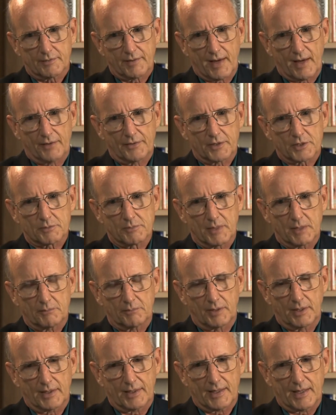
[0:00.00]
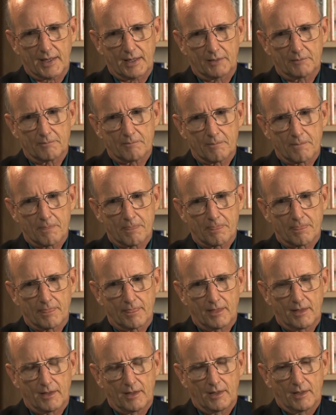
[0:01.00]
of how this may play out.
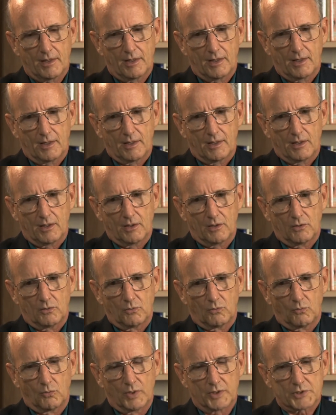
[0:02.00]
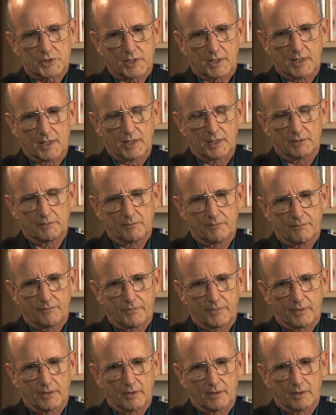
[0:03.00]
Once again,
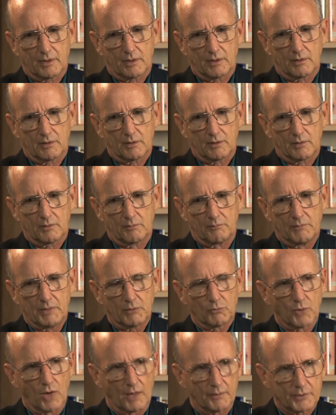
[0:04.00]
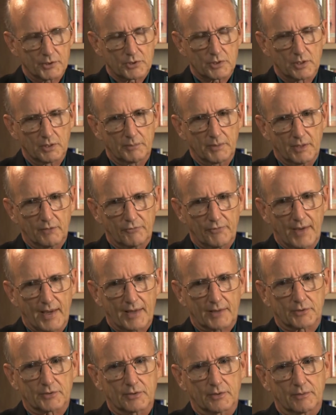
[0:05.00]
Mitt Romney is going to be a
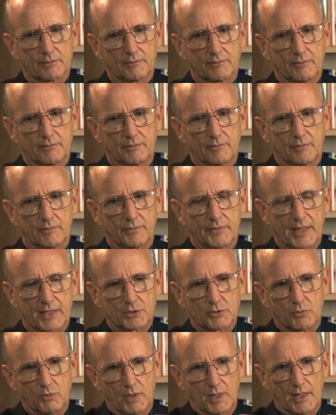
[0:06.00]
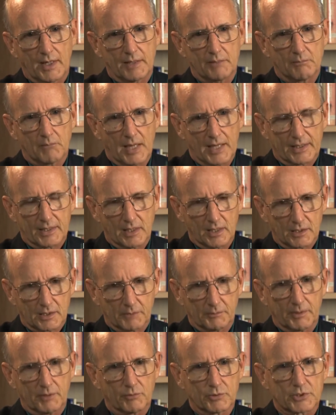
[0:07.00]
factor. That's why Mike
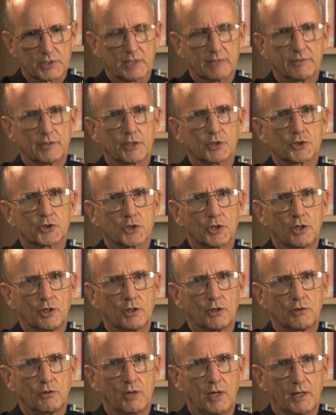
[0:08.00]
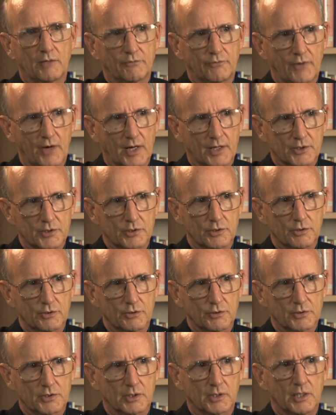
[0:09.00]
Huckabee was given a show on Fox
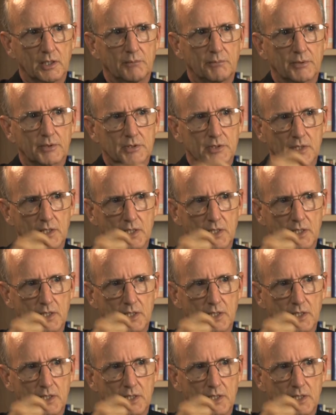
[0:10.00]
News to keep his